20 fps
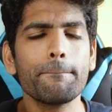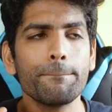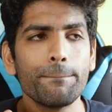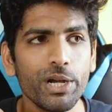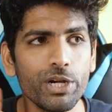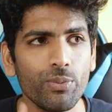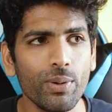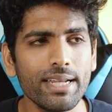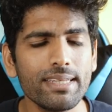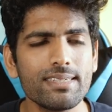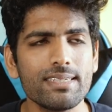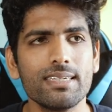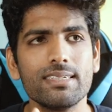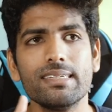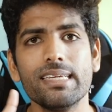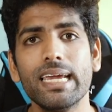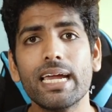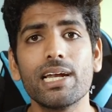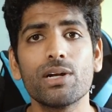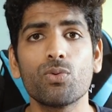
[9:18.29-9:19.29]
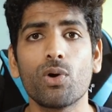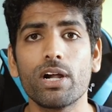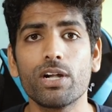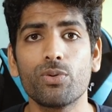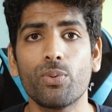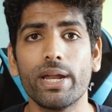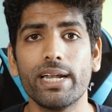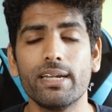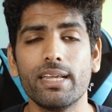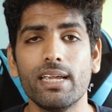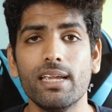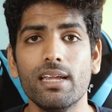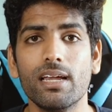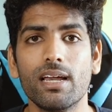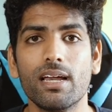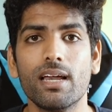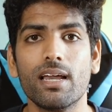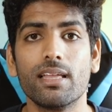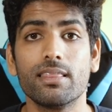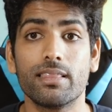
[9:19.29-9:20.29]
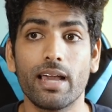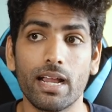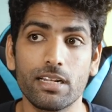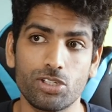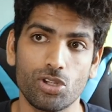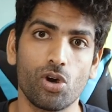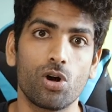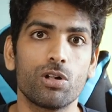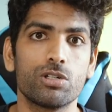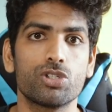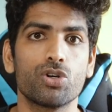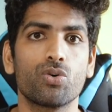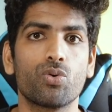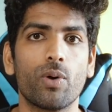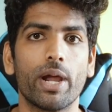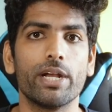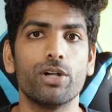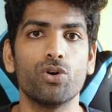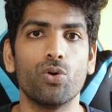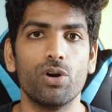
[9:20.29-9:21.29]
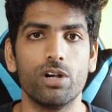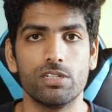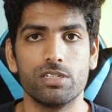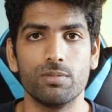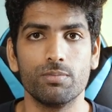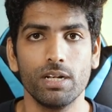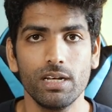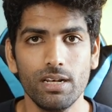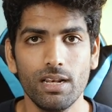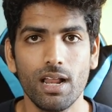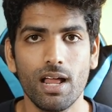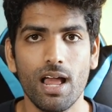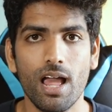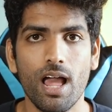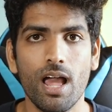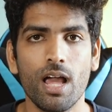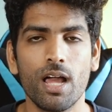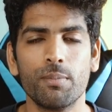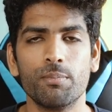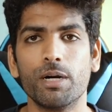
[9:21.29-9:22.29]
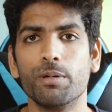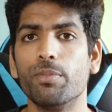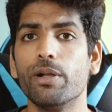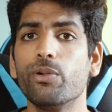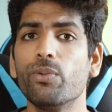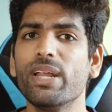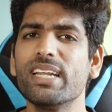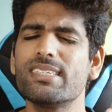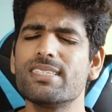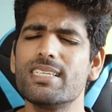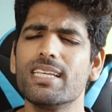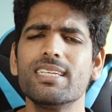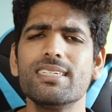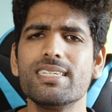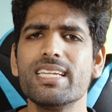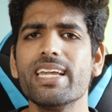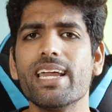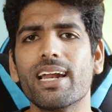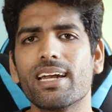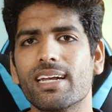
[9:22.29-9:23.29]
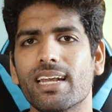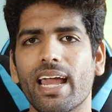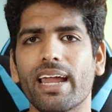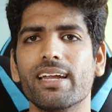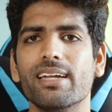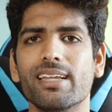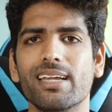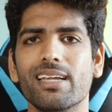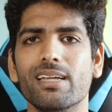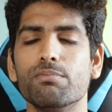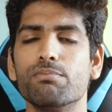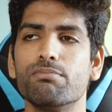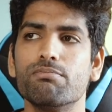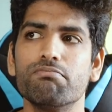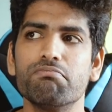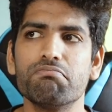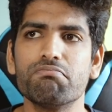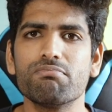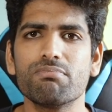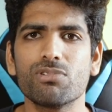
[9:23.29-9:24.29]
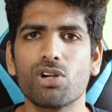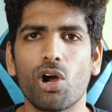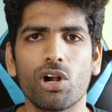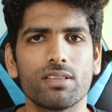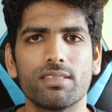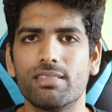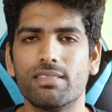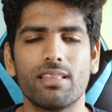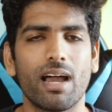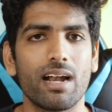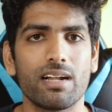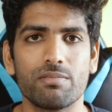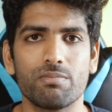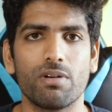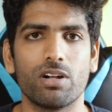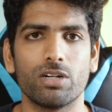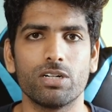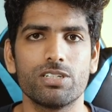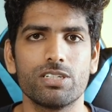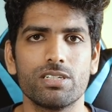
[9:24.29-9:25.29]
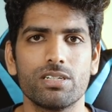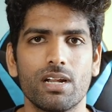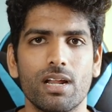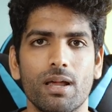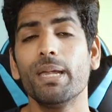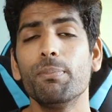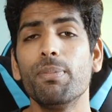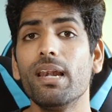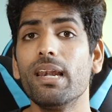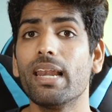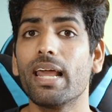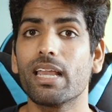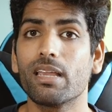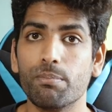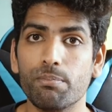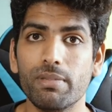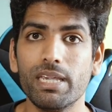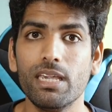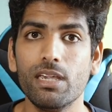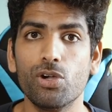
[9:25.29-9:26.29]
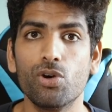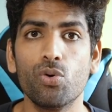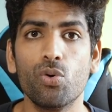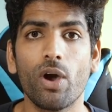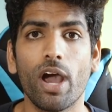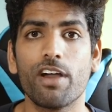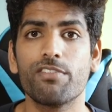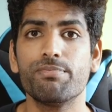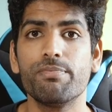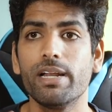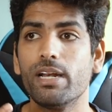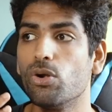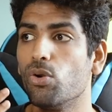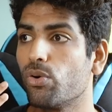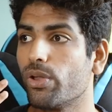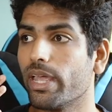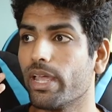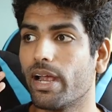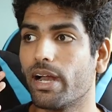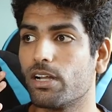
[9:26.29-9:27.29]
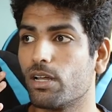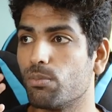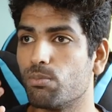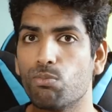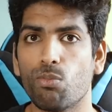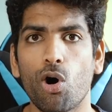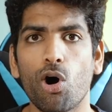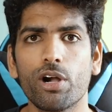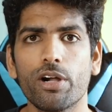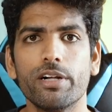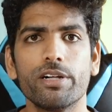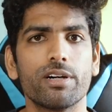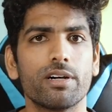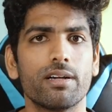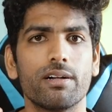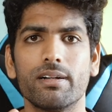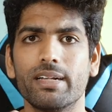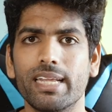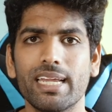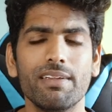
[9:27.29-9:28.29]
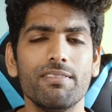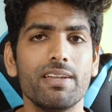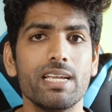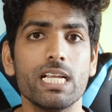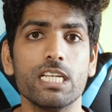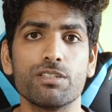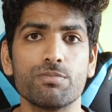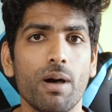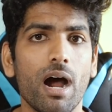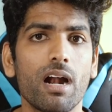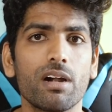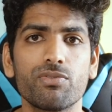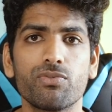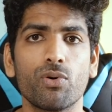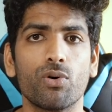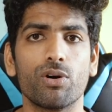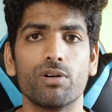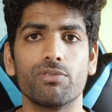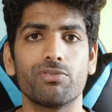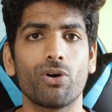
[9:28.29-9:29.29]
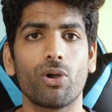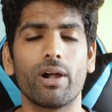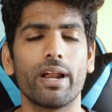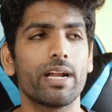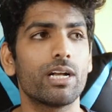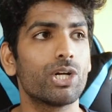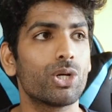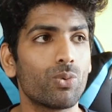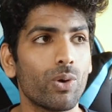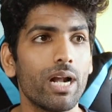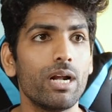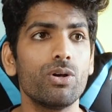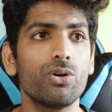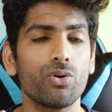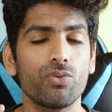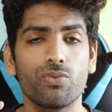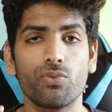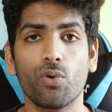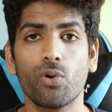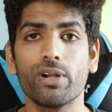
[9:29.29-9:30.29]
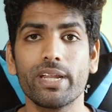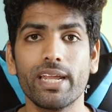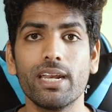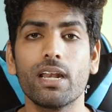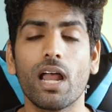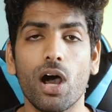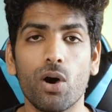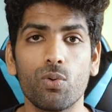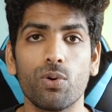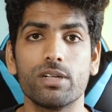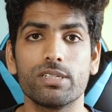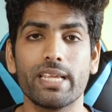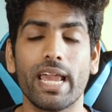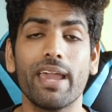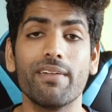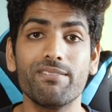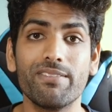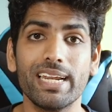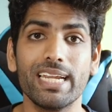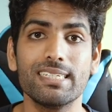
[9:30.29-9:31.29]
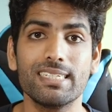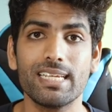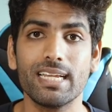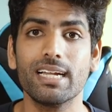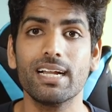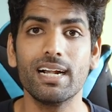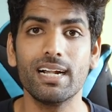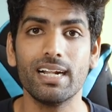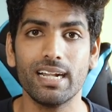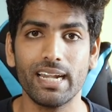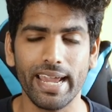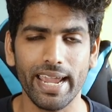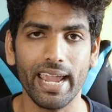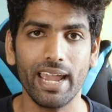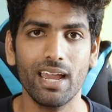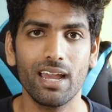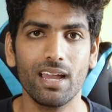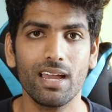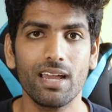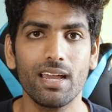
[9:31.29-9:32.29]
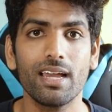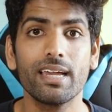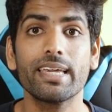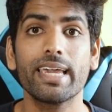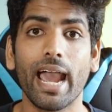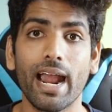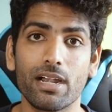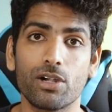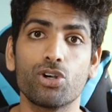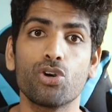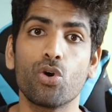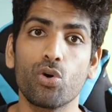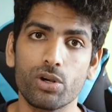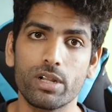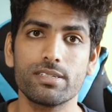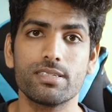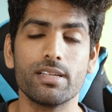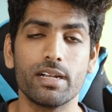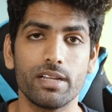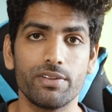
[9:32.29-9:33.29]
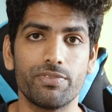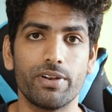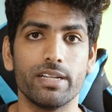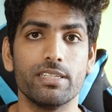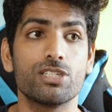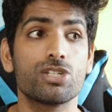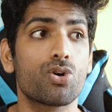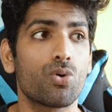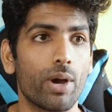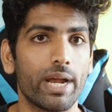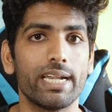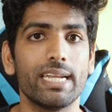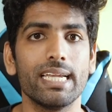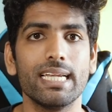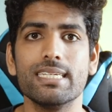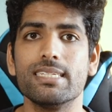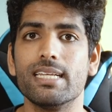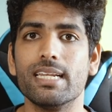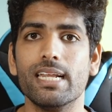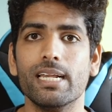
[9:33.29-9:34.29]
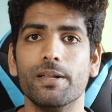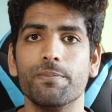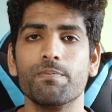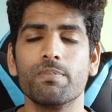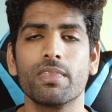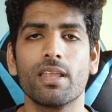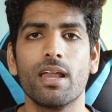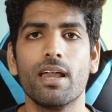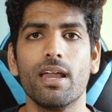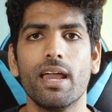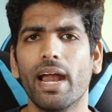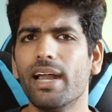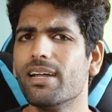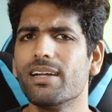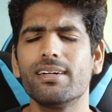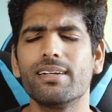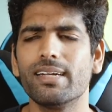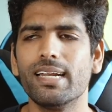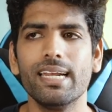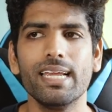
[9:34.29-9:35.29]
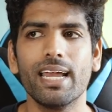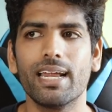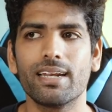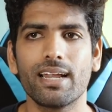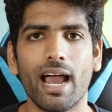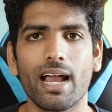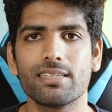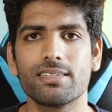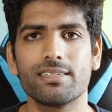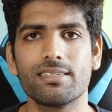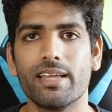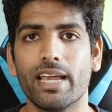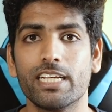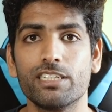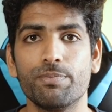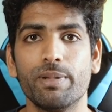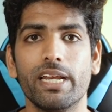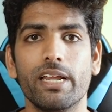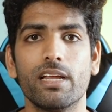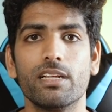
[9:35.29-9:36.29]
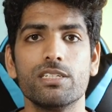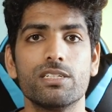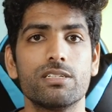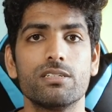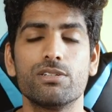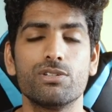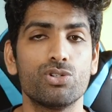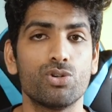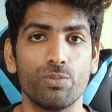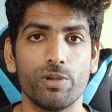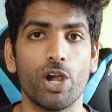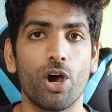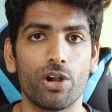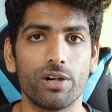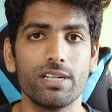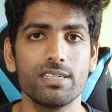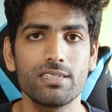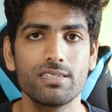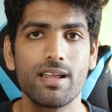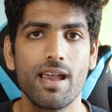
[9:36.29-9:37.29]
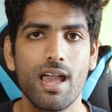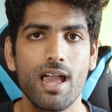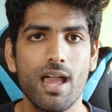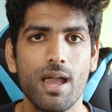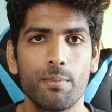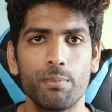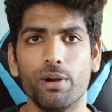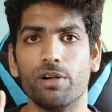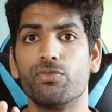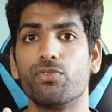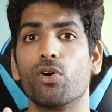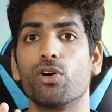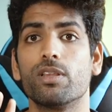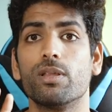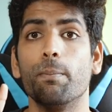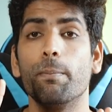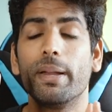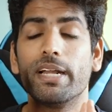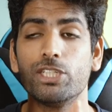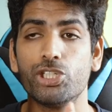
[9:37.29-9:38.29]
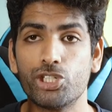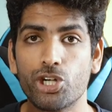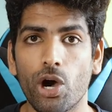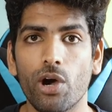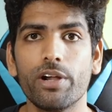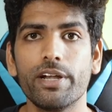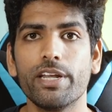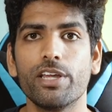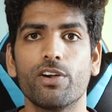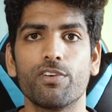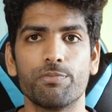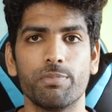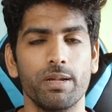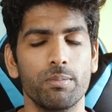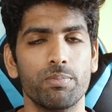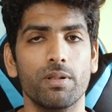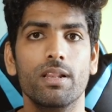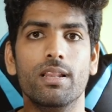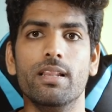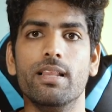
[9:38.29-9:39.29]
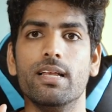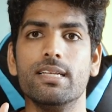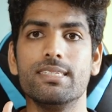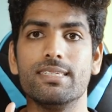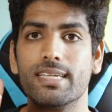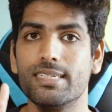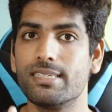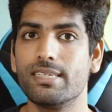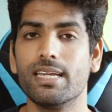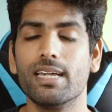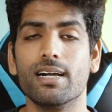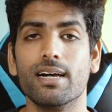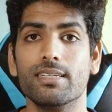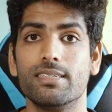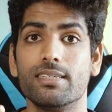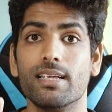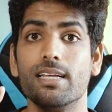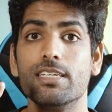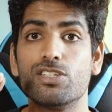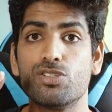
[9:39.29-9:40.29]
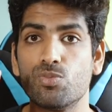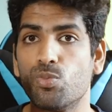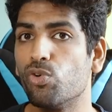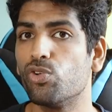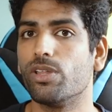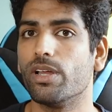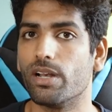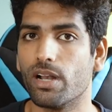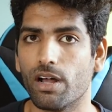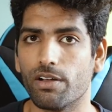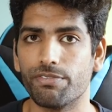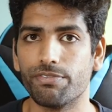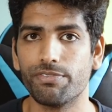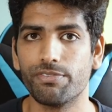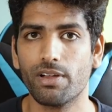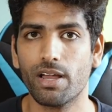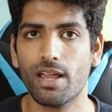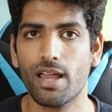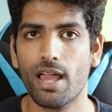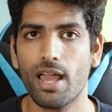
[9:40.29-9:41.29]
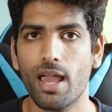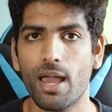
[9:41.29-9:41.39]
Between 60 and 120, that's also quite noticeable. But between 60 and 90, not that much. People like me who have been looking at a monitor, TV, smartphone for like 12 to 14 hours every single day can notice the difference quite easily. And it really enhances the experience, to be honest, but for the majority of people, 60Hz is smooth enough.